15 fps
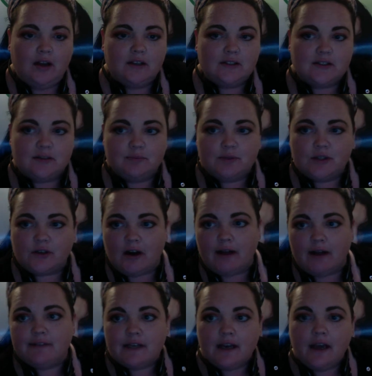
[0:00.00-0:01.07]

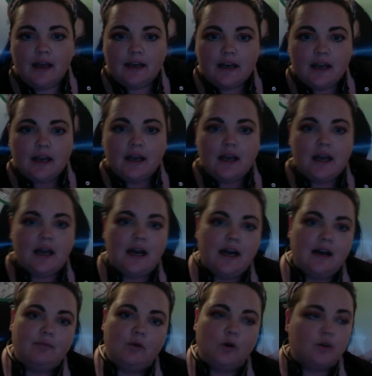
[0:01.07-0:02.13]
subscribed yet,
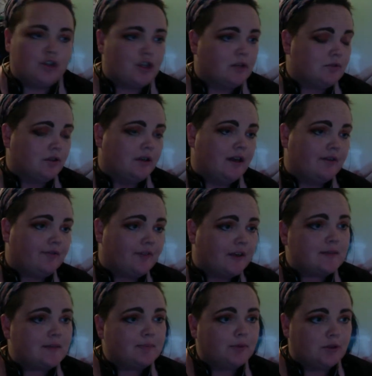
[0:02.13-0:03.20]
or jumped on our
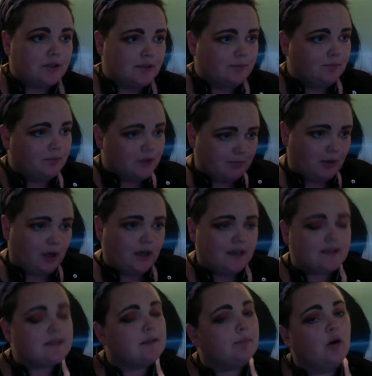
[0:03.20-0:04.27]
Facebook
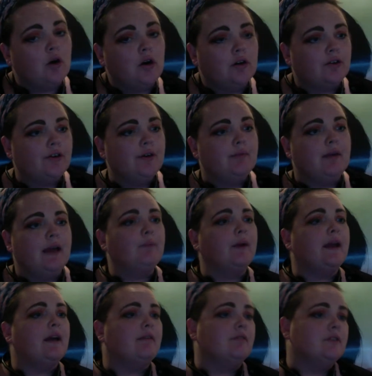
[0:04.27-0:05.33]
Demodex support group,
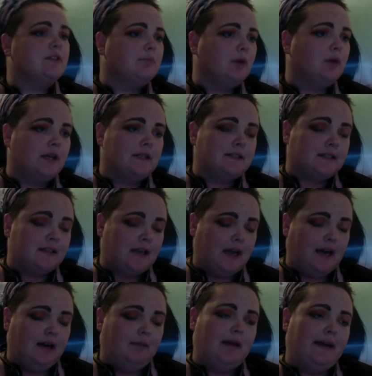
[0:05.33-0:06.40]
and we have a Demodex,
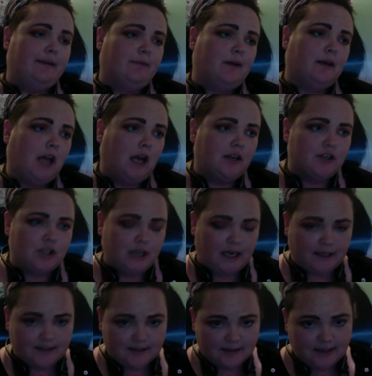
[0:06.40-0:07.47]
our main one,
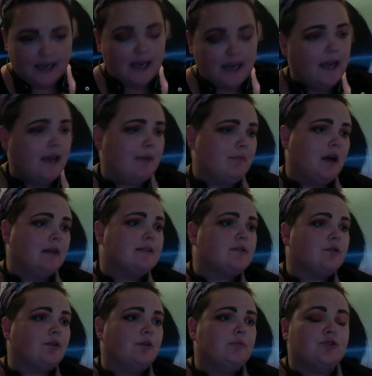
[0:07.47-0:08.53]
Ungex hair
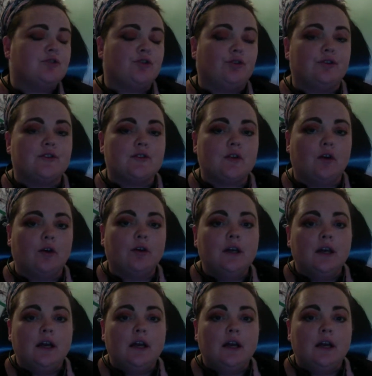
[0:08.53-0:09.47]
mites group too. So